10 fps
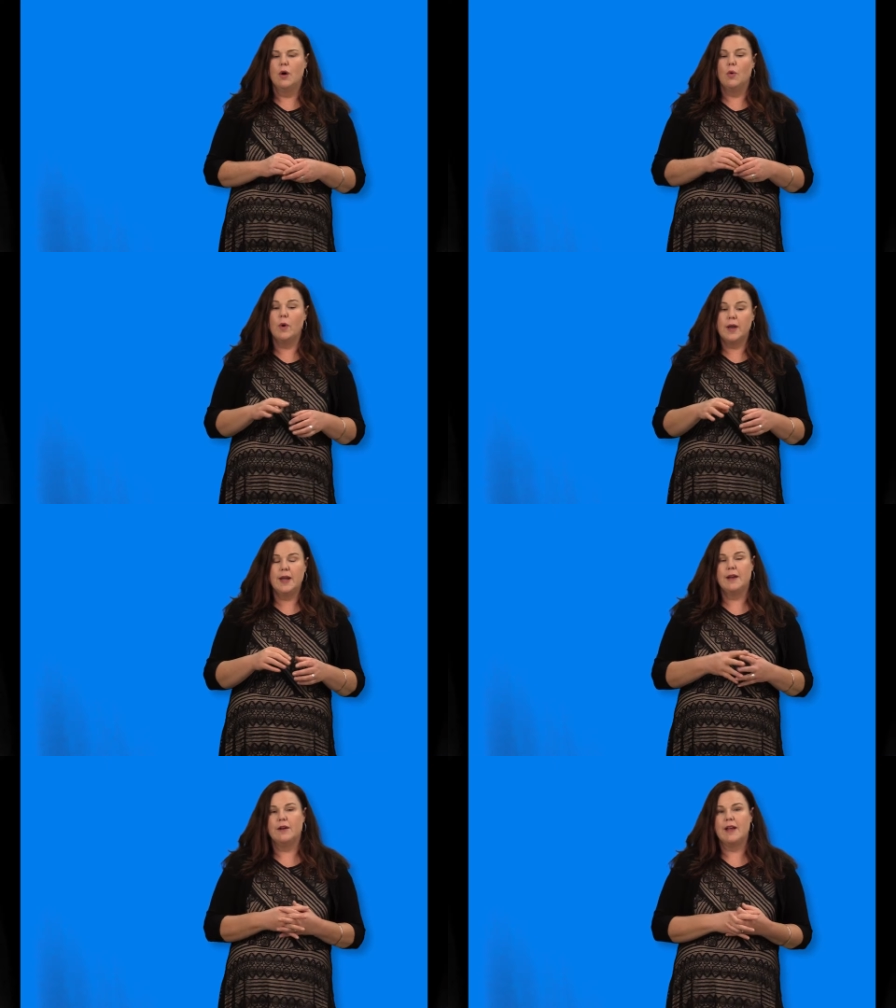One
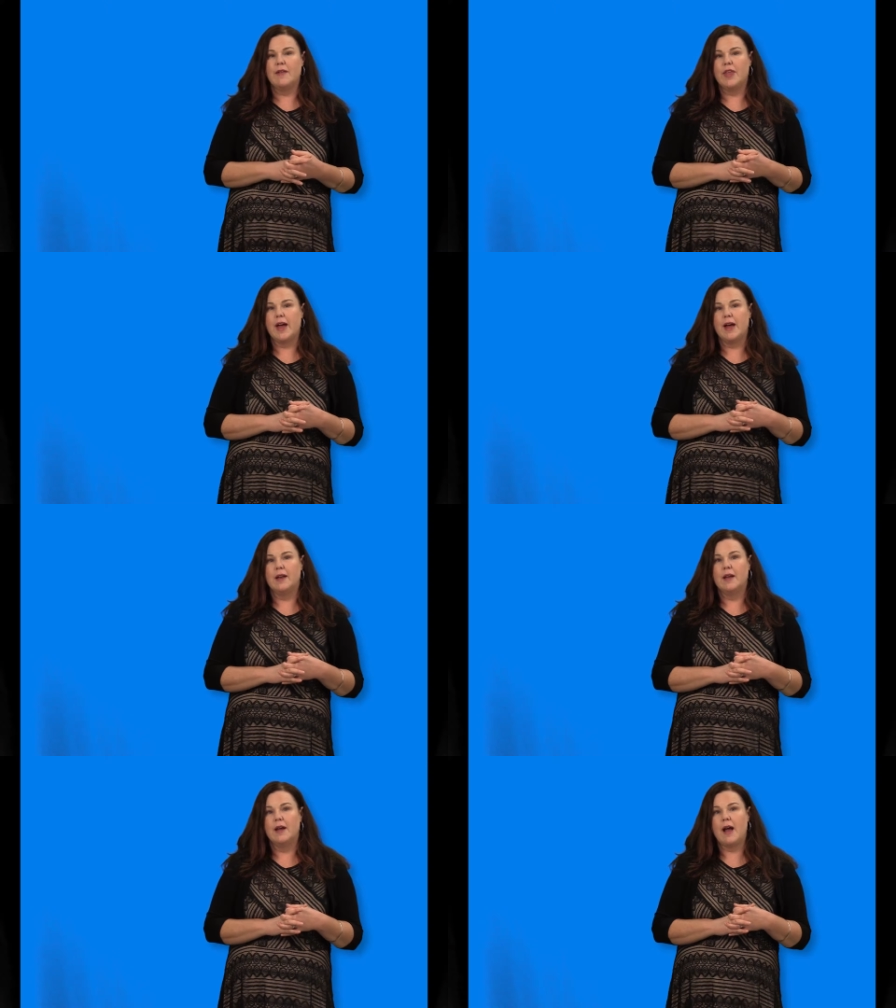area
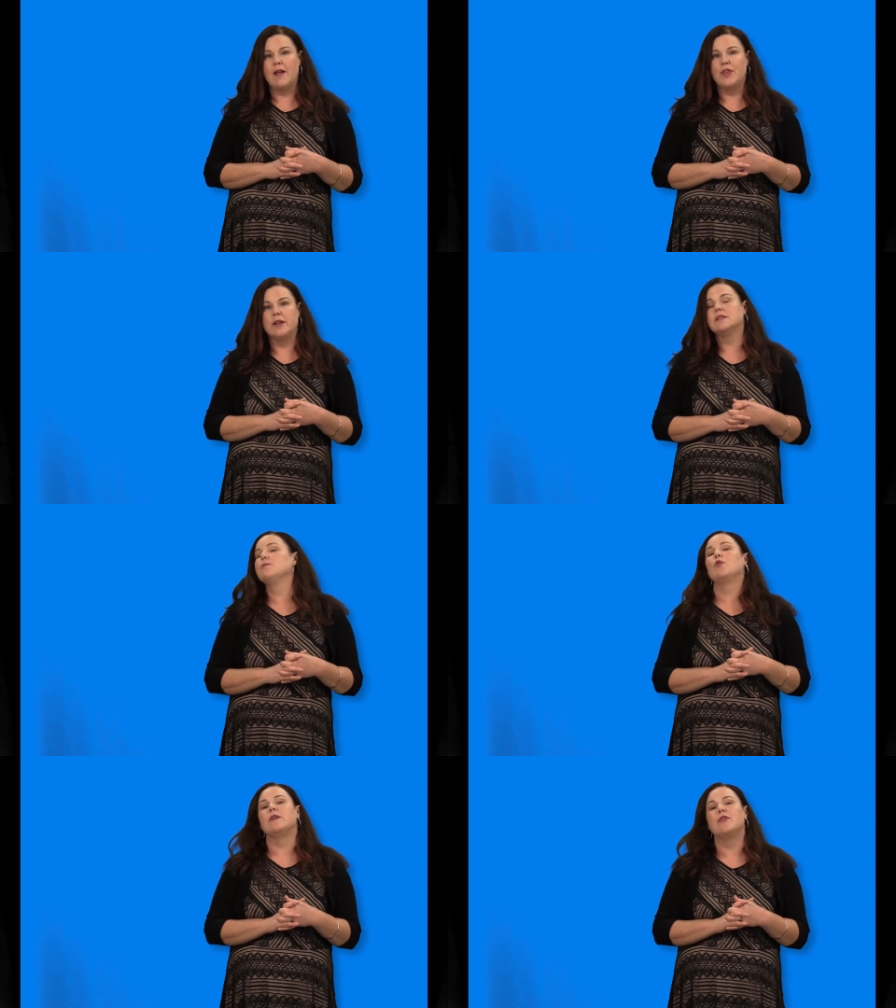that I think it's
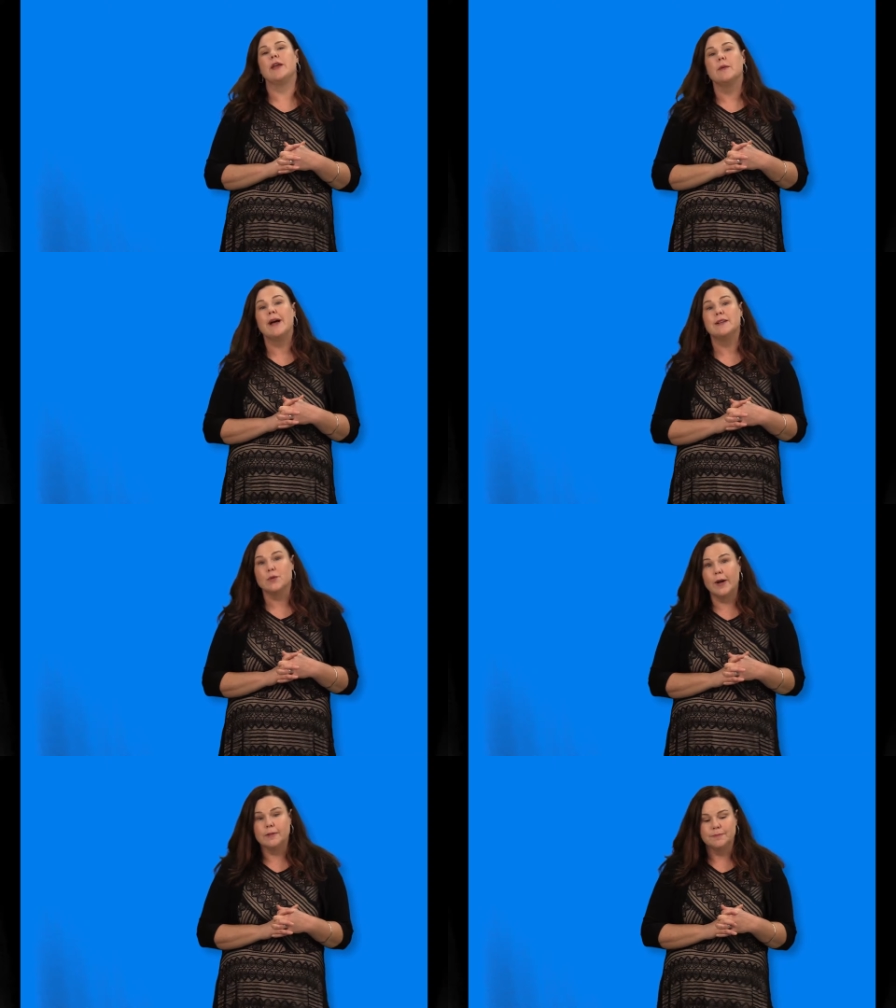important to think about
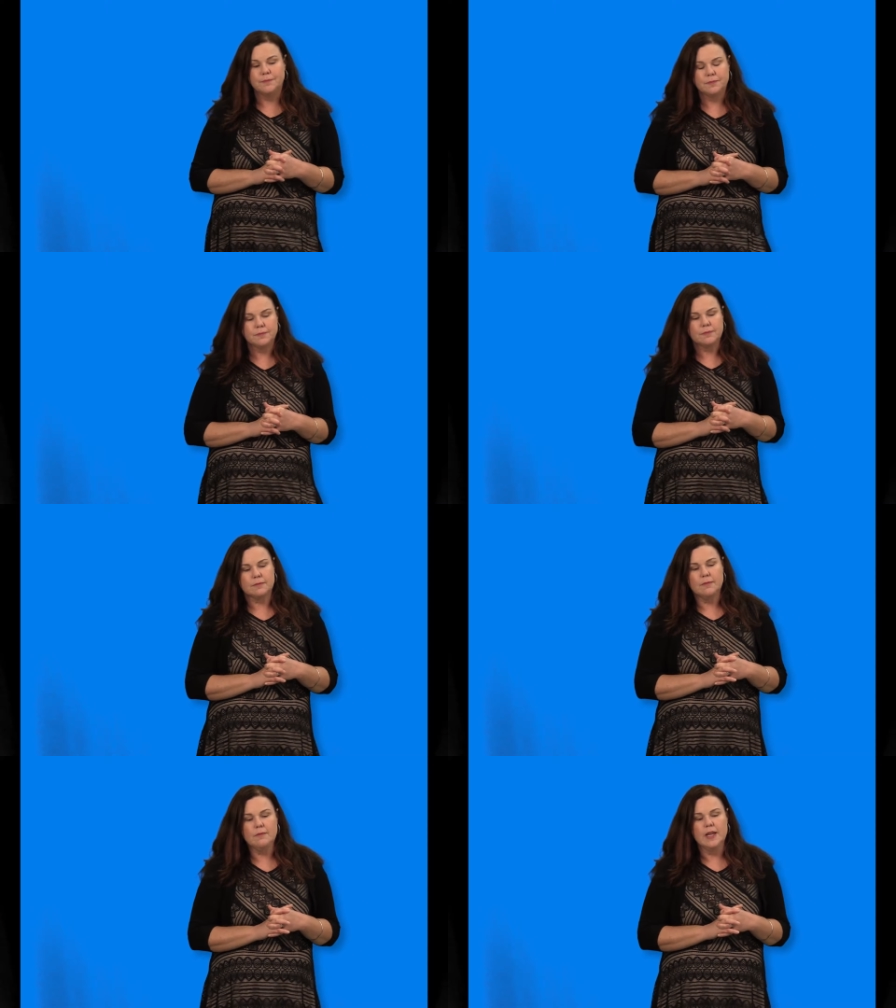as well
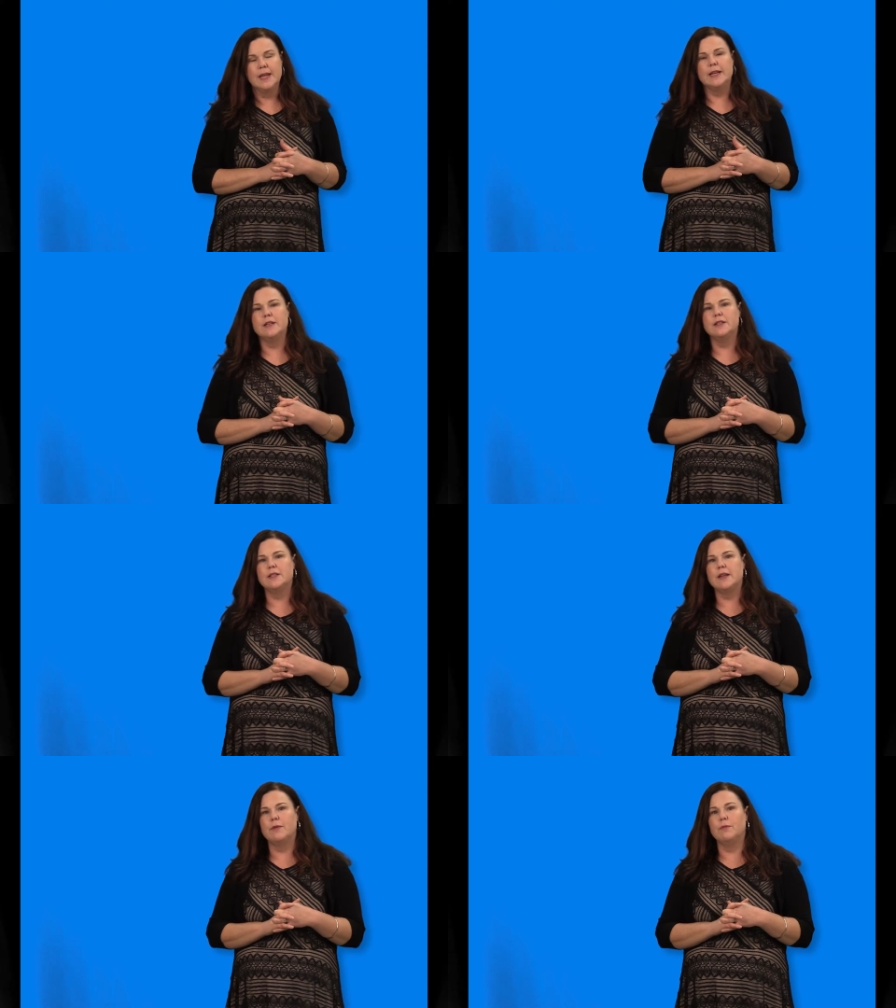is